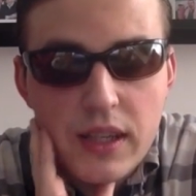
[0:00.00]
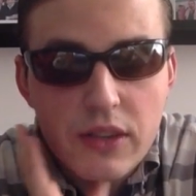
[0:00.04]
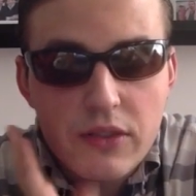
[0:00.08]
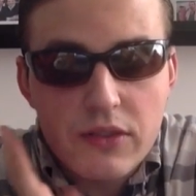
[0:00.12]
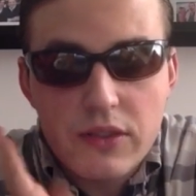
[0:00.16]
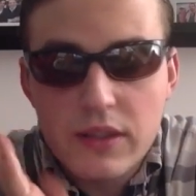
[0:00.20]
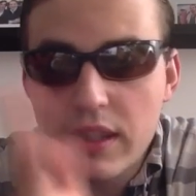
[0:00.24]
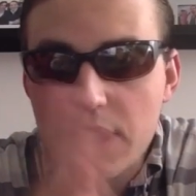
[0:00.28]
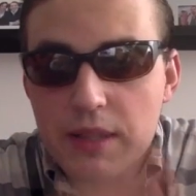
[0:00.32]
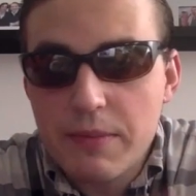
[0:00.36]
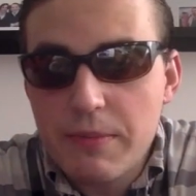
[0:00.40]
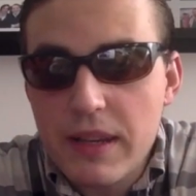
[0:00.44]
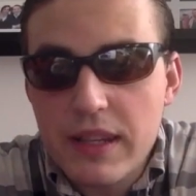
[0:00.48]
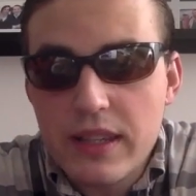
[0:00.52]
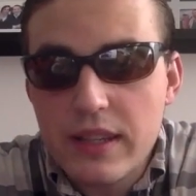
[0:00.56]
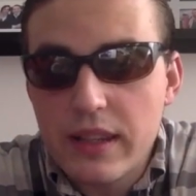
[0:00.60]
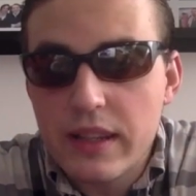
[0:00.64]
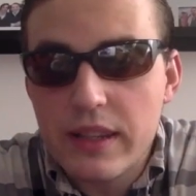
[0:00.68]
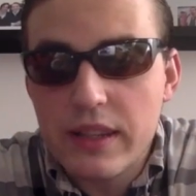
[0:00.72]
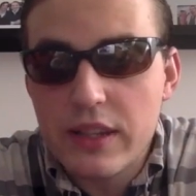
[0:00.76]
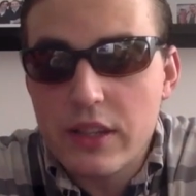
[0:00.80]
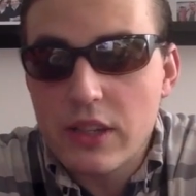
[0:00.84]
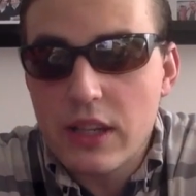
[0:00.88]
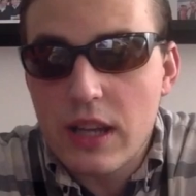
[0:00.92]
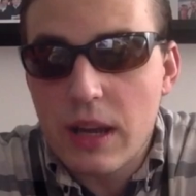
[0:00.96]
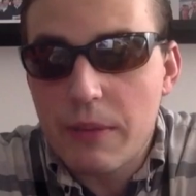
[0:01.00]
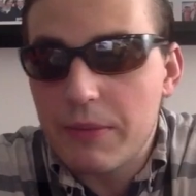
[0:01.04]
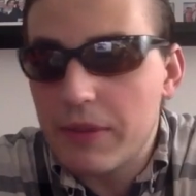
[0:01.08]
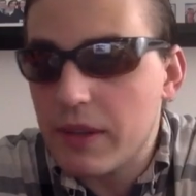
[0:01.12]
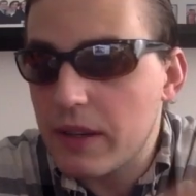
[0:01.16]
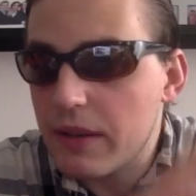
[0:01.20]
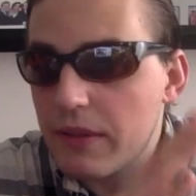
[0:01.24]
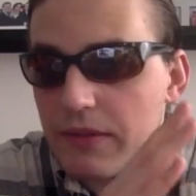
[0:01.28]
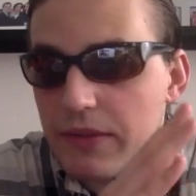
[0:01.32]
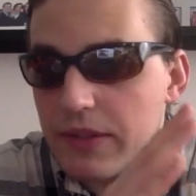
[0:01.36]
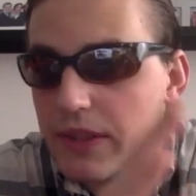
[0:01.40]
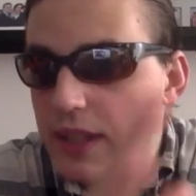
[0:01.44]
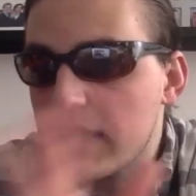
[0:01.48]
So this is basically the
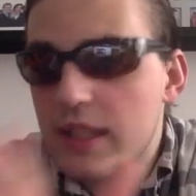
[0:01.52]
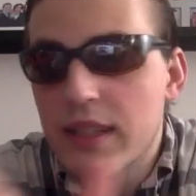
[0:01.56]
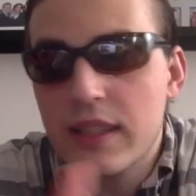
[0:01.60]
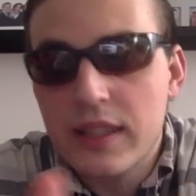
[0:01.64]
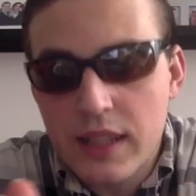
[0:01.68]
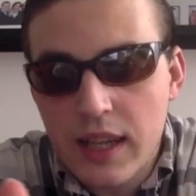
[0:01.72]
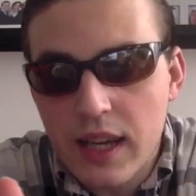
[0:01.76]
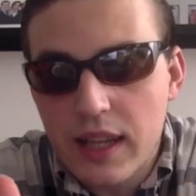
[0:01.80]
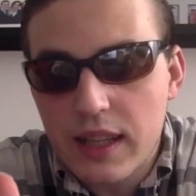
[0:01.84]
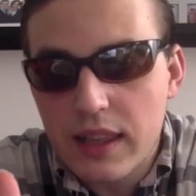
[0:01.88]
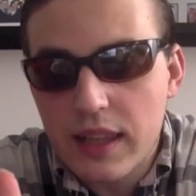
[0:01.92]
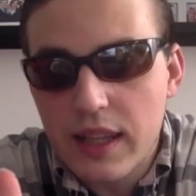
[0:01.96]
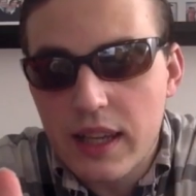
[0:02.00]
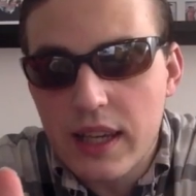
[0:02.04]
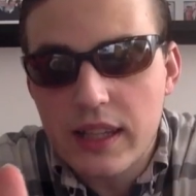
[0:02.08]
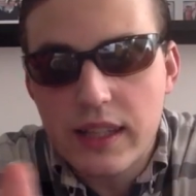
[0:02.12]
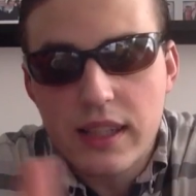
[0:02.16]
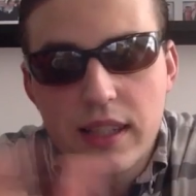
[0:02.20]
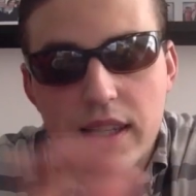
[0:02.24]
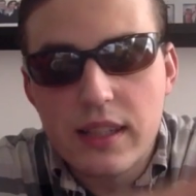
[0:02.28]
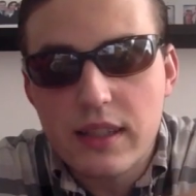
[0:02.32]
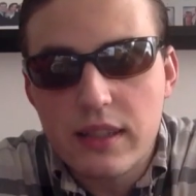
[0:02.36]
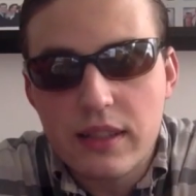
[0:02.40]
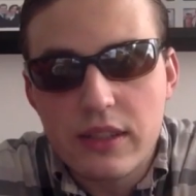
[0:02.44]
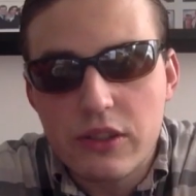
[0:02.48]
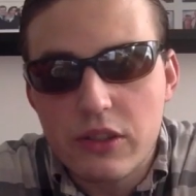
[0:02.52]
chapter. Did not like it.